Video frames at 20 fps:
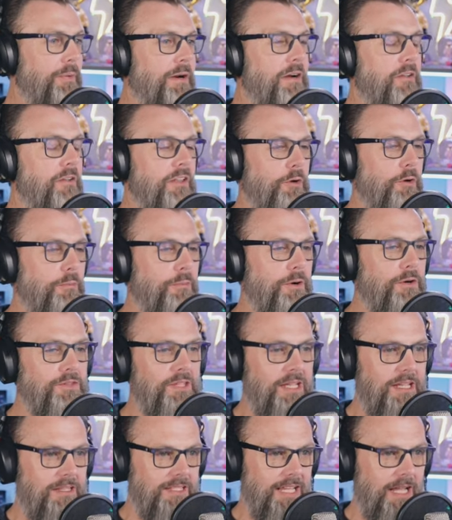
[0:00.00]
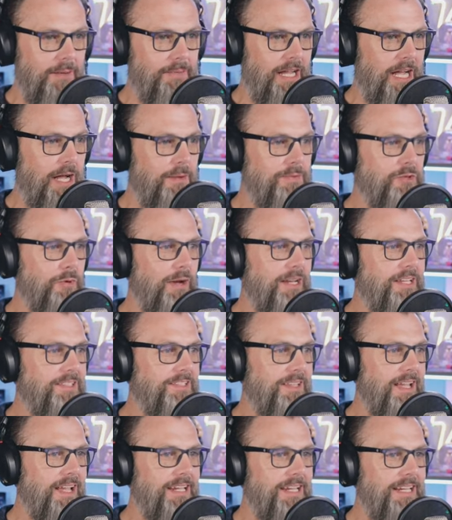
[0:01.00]
Apparently her birthday is coming up, so I
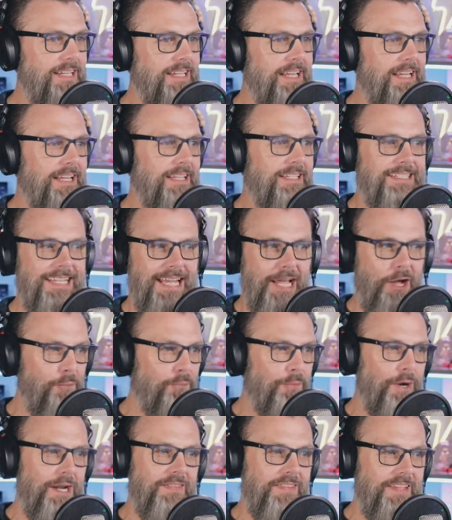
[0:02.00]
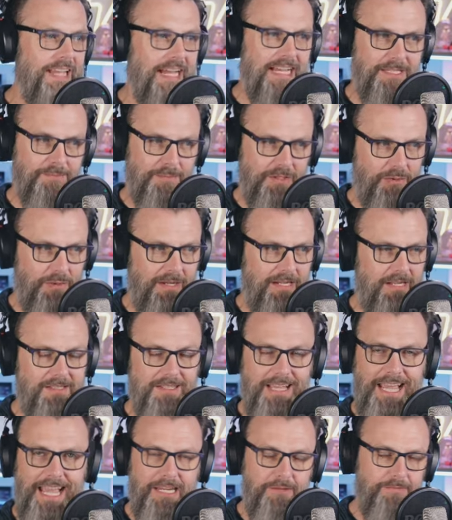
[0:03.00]
decided to help break the ice
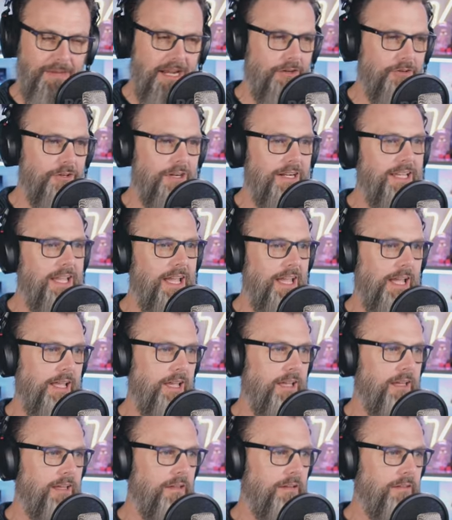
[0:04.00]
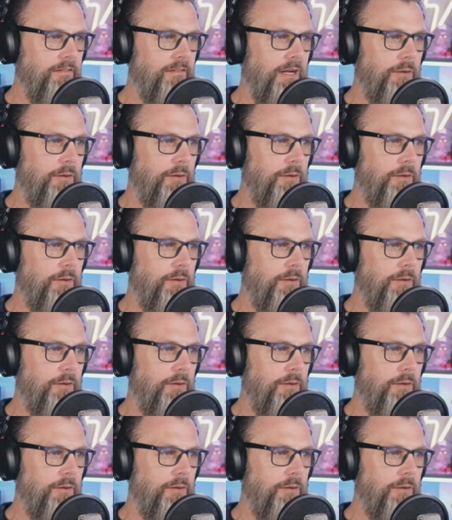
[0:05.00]
between us, I'd bake her a cake.